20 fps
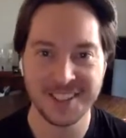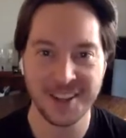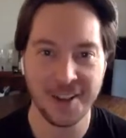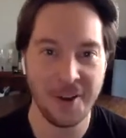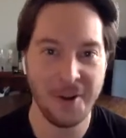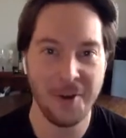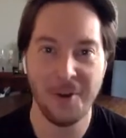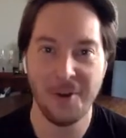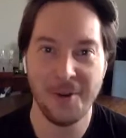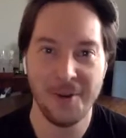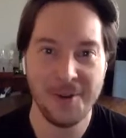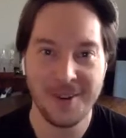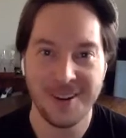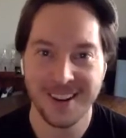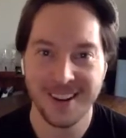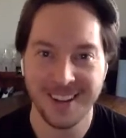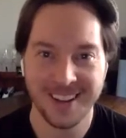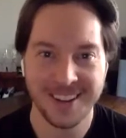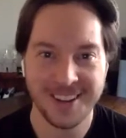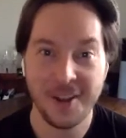So
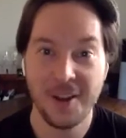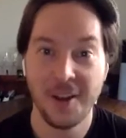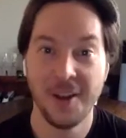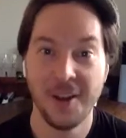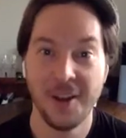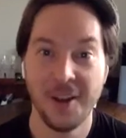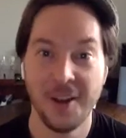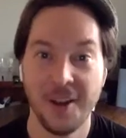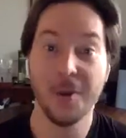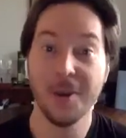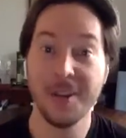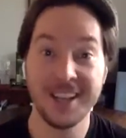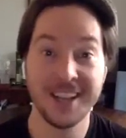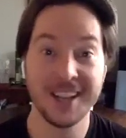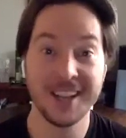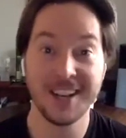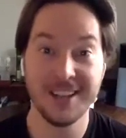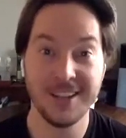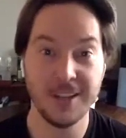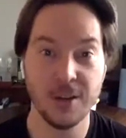what are you
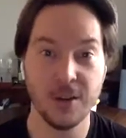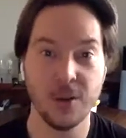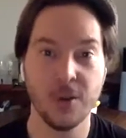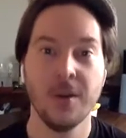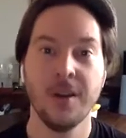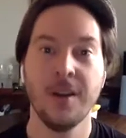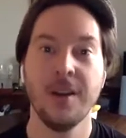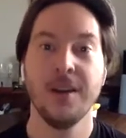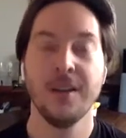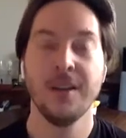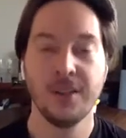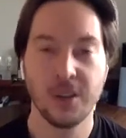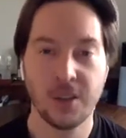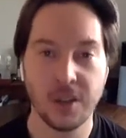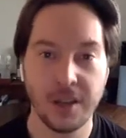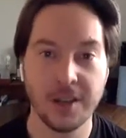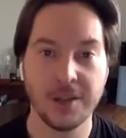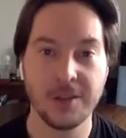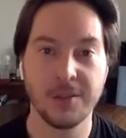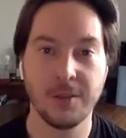going to do? You're going to